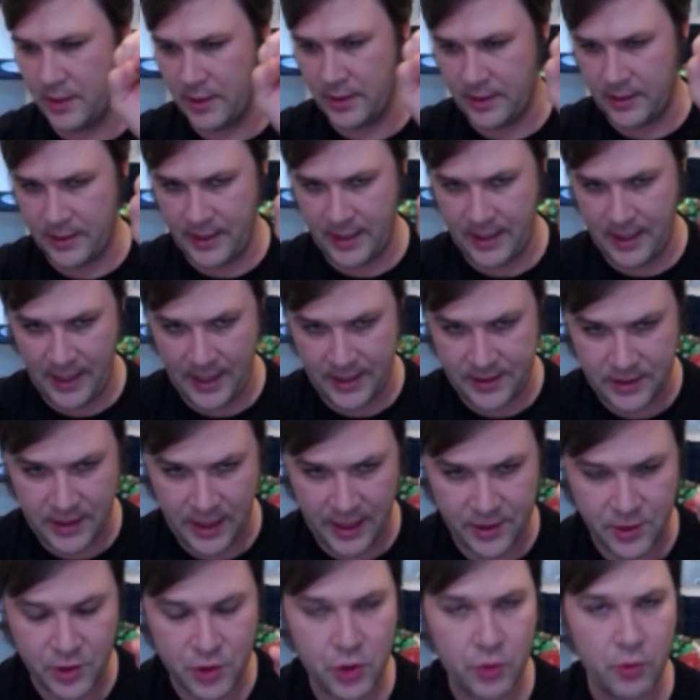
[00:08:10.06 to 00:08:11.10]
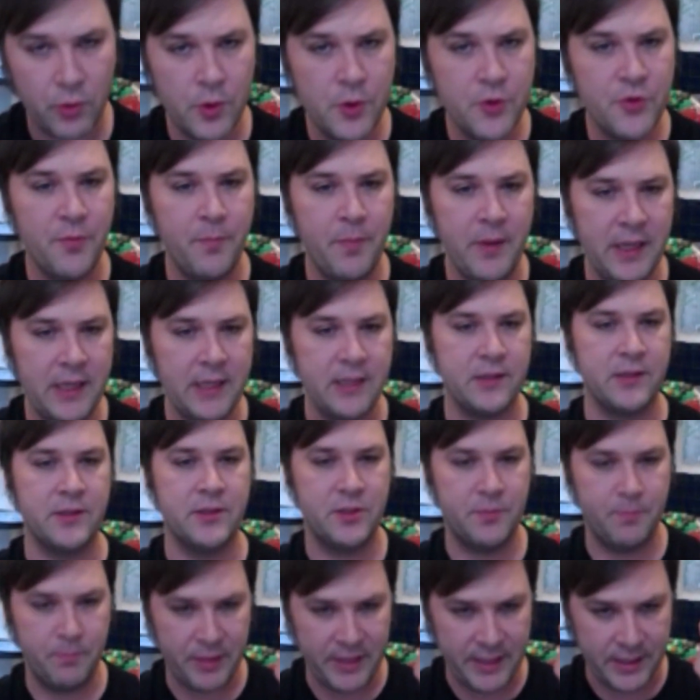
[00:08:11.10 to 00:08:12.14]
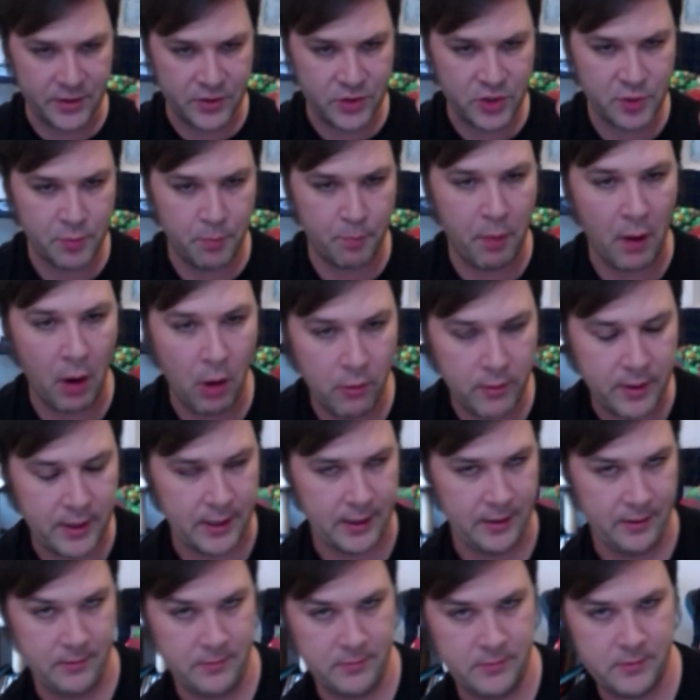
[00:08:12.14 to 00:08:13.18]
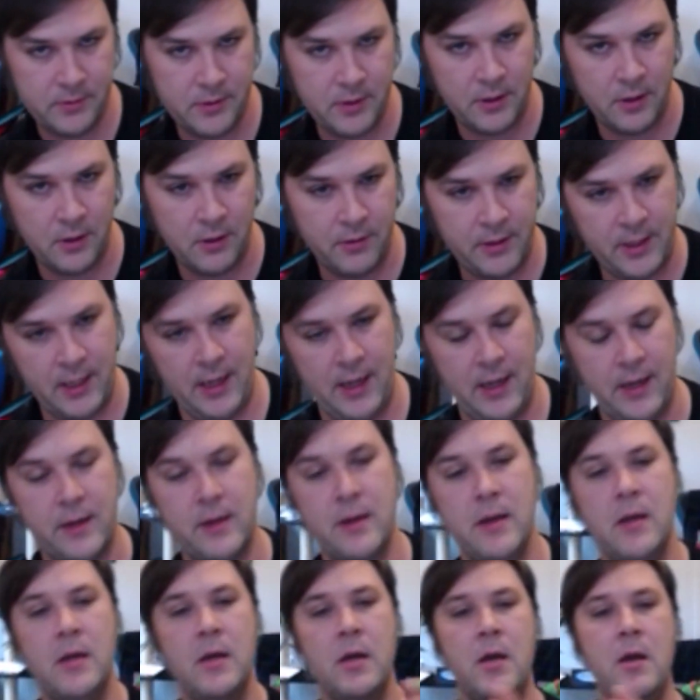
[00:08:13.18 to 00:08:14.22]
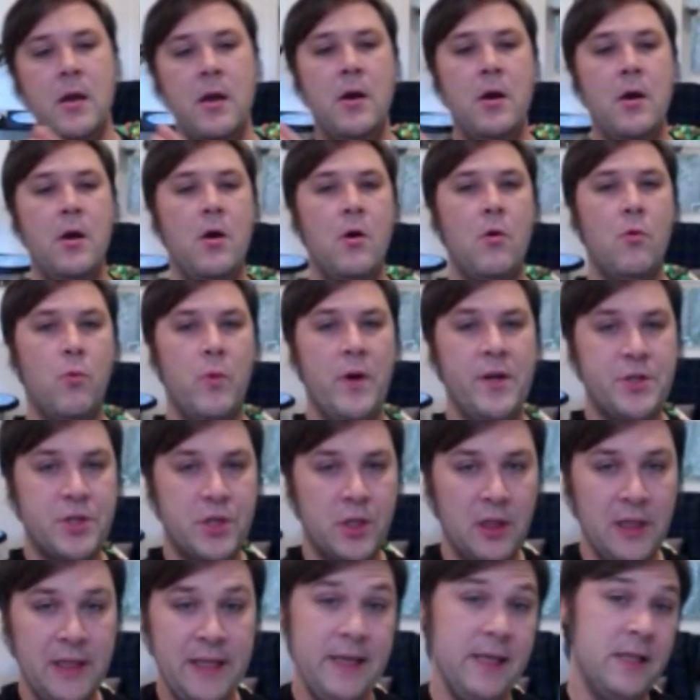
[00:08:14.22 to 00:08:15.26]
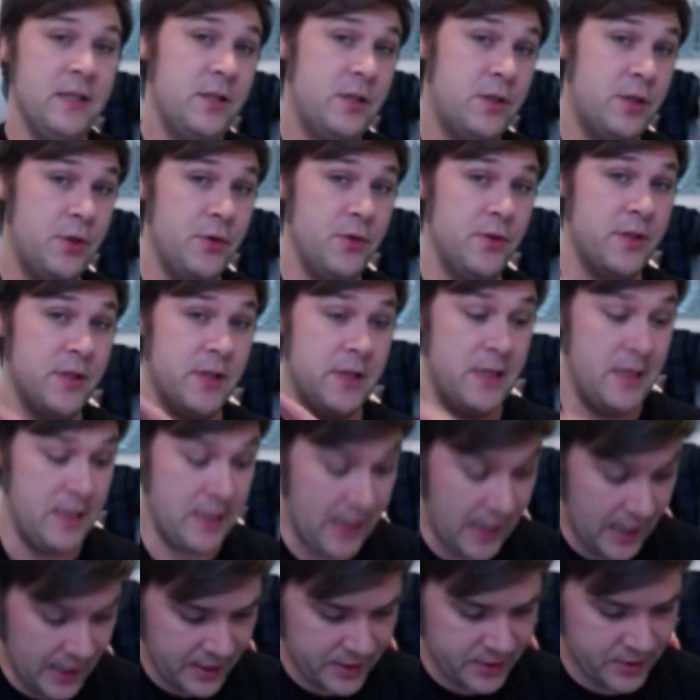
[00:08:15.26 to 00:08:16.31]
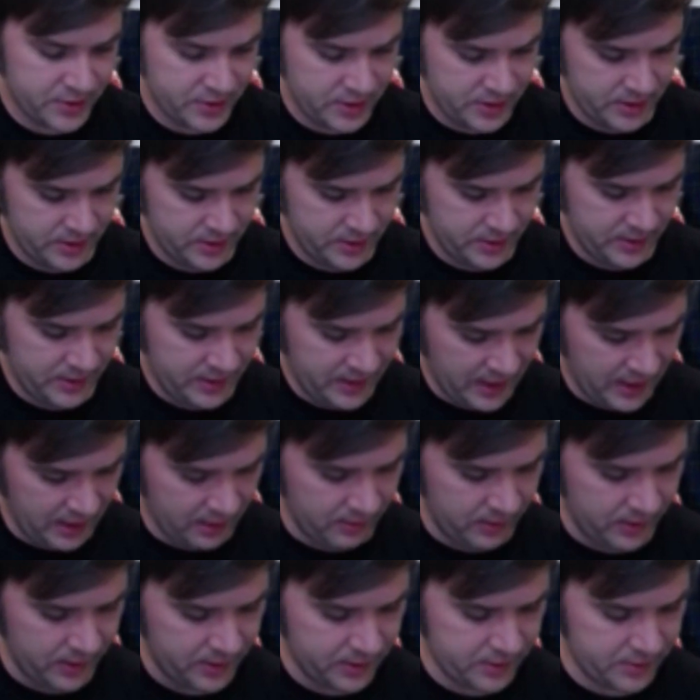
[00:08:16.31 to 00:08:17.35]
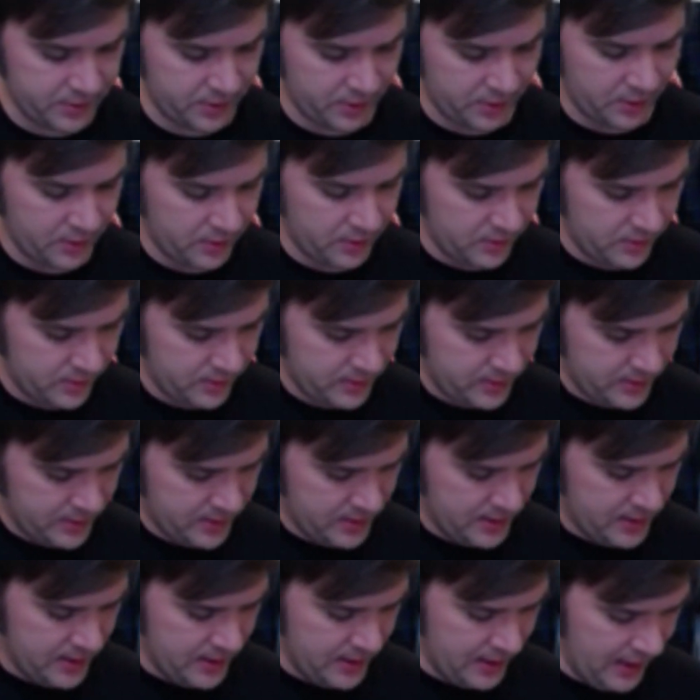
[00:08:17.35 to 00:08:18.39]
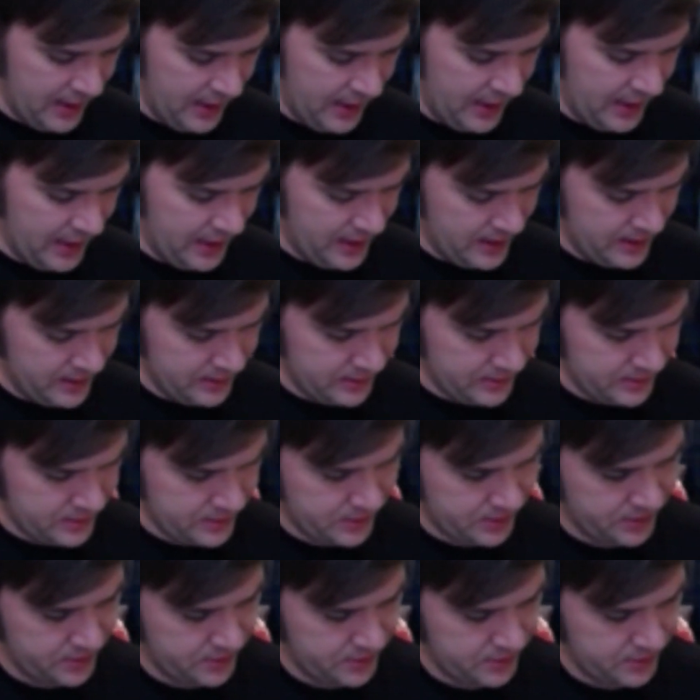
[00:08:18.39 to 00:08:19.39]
and truth being spoken, okay, which leads to the next character, Aunt